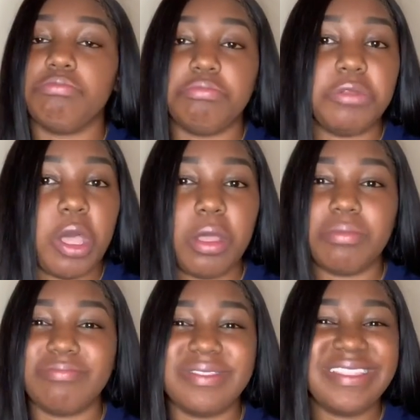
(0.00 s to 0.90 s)

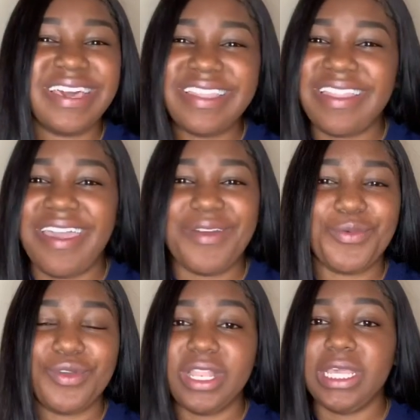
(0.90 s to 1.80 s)
no none of that
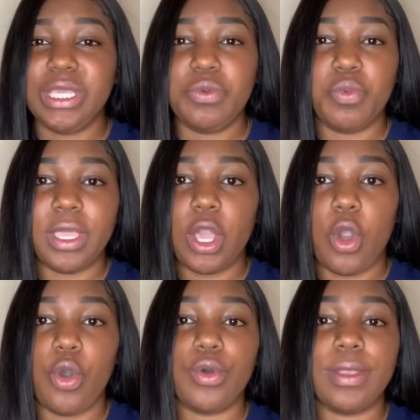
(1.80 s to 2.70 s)
really went
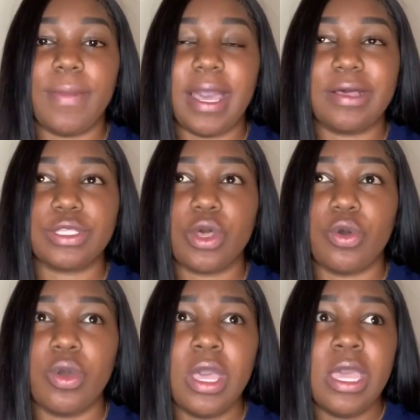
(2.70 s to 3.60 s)
on in my
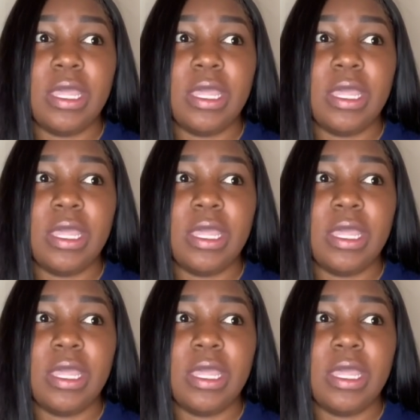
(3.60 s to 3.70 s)
household.